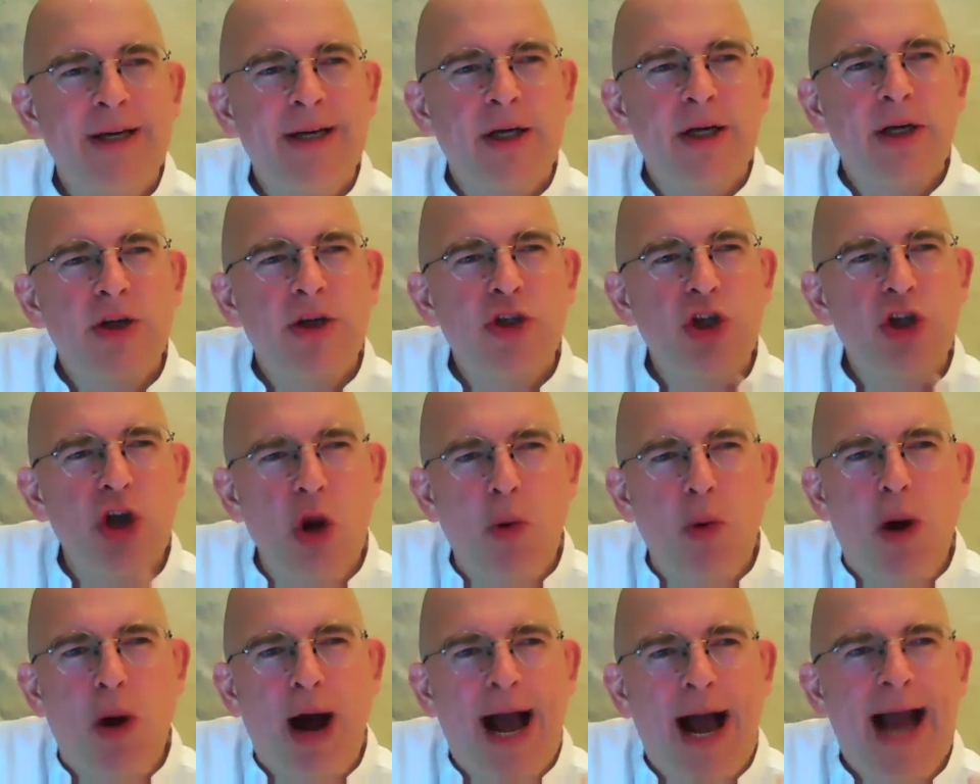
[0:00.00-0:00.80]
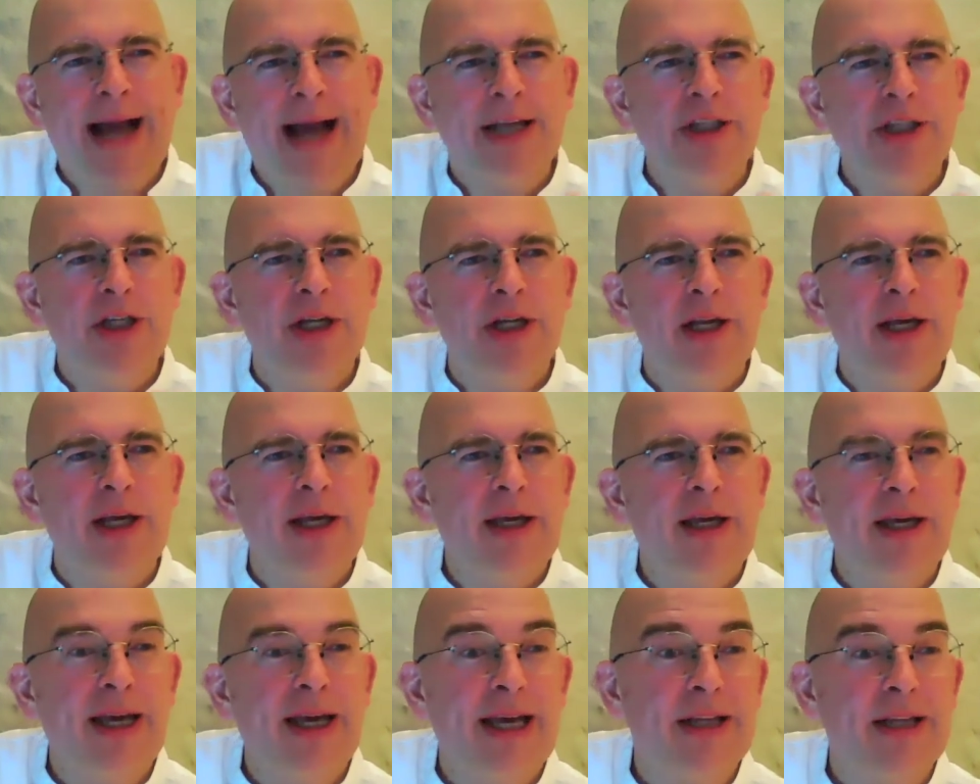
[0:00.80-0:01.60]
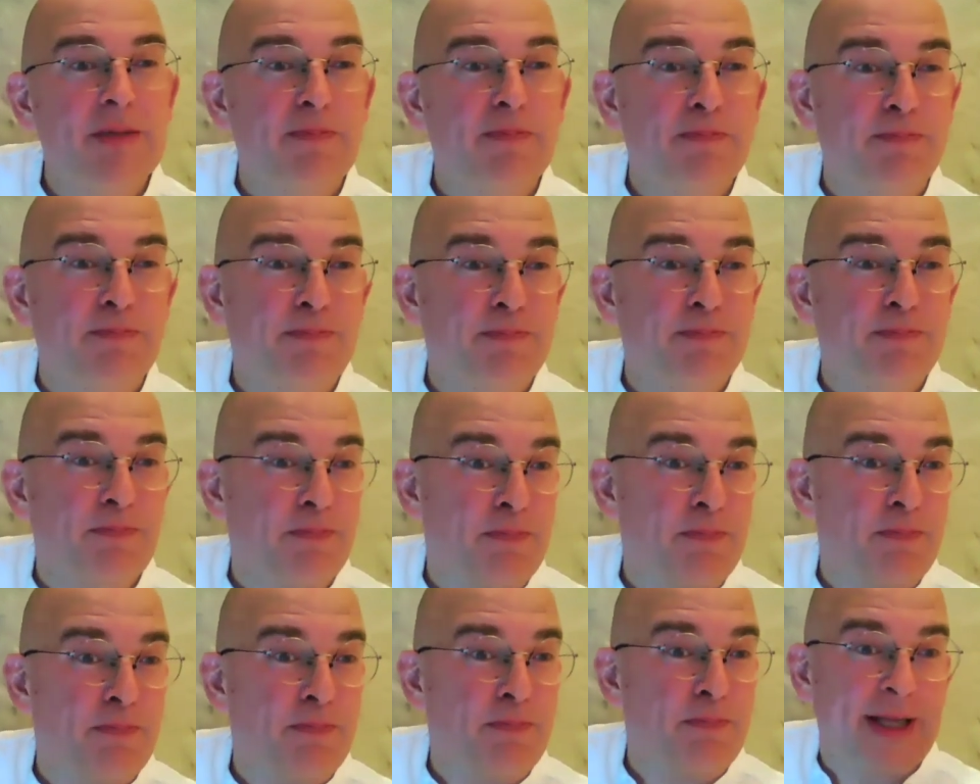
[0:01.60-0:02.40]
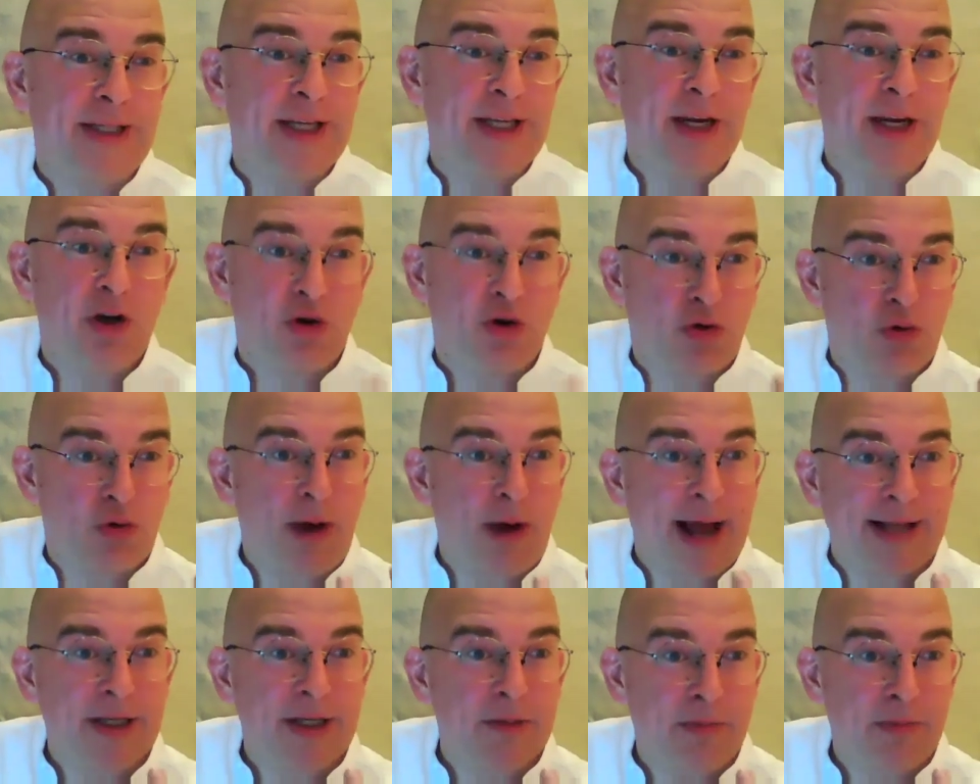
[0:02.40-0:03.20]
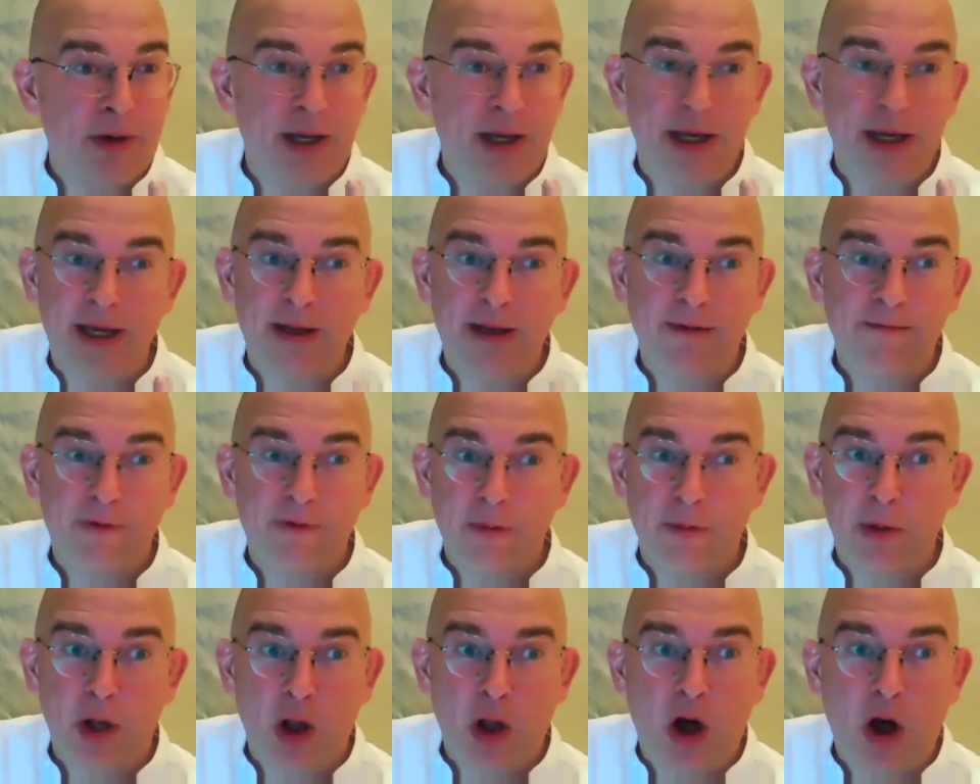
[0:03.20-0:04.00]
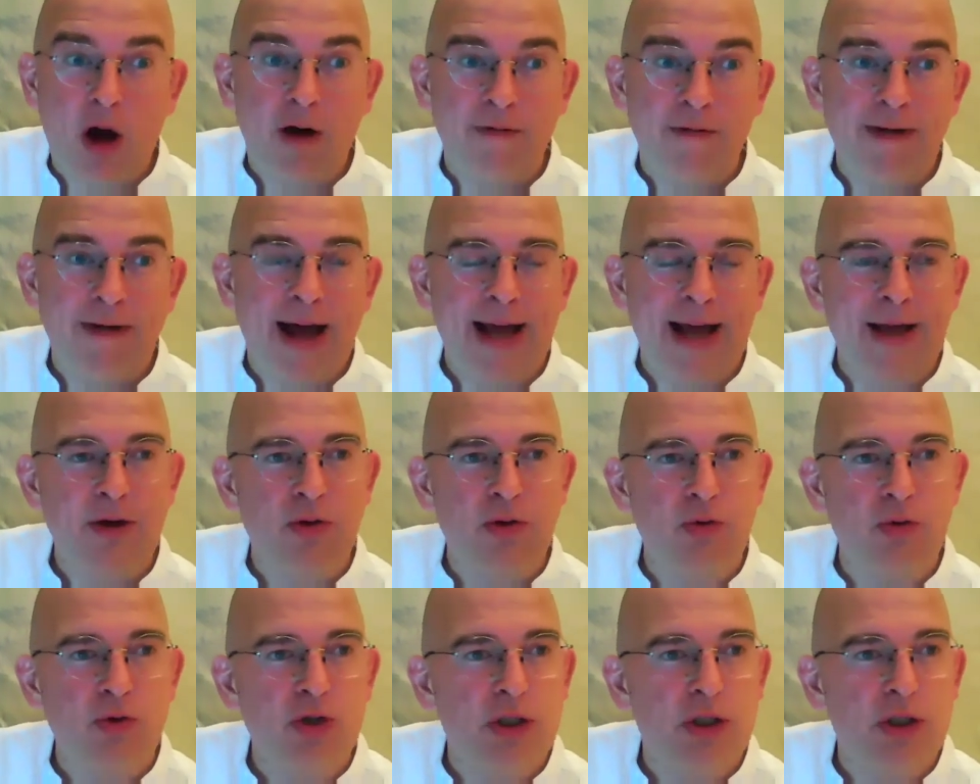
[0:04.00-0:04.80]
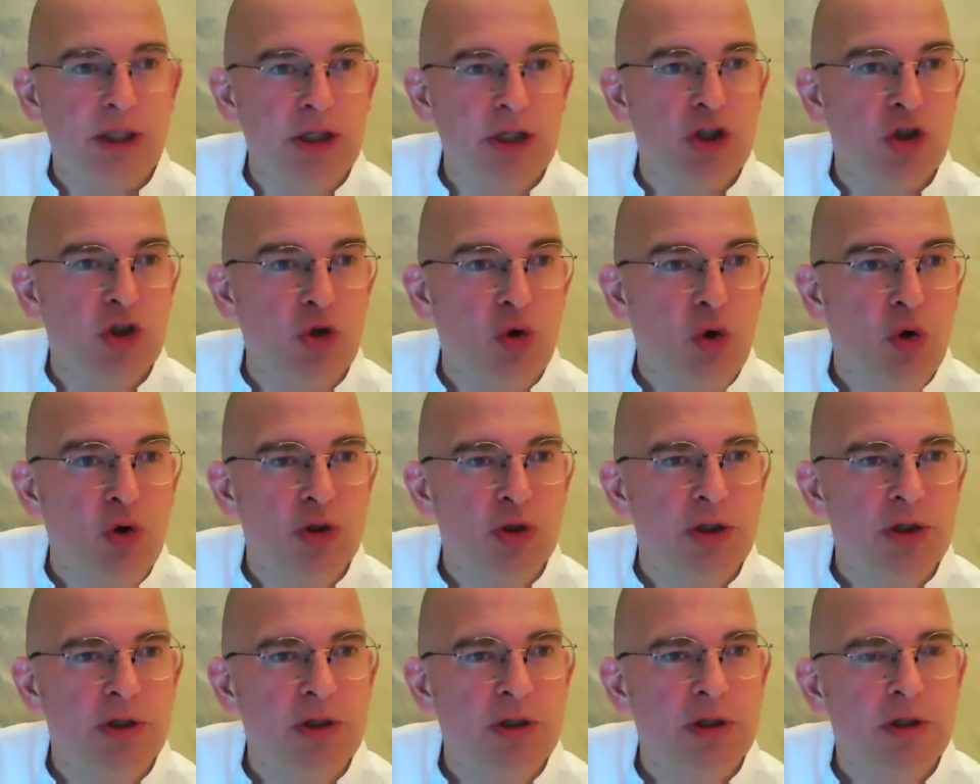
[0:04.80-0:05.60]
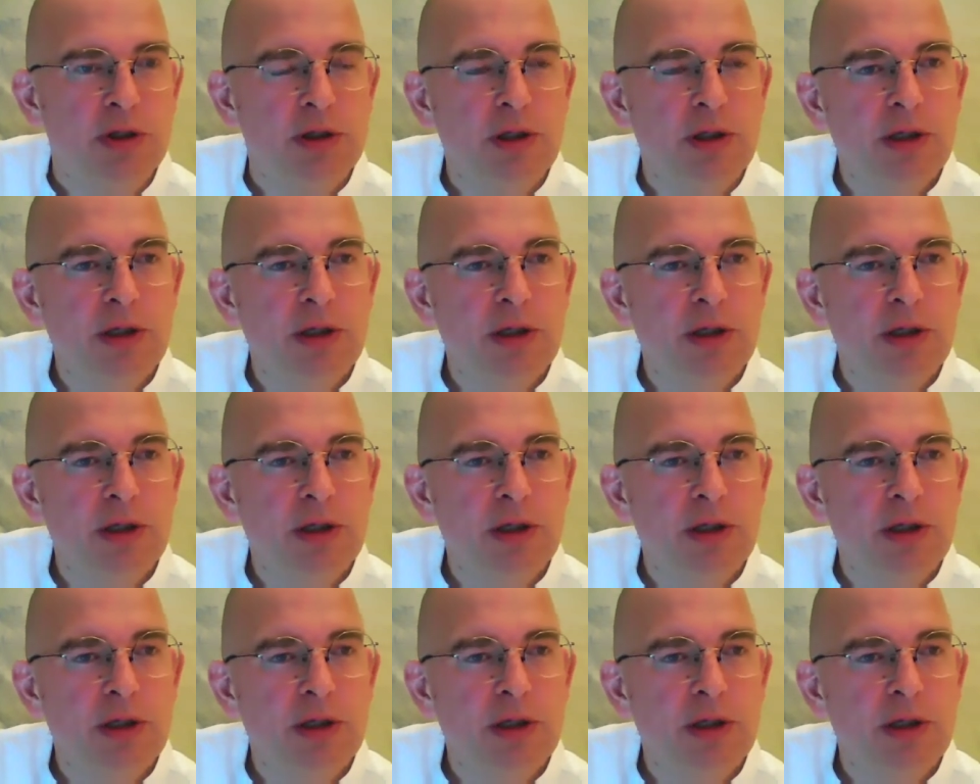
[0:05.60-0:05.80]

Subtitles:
you know what, actually, it's incredibly, from a lot of angles, distorted.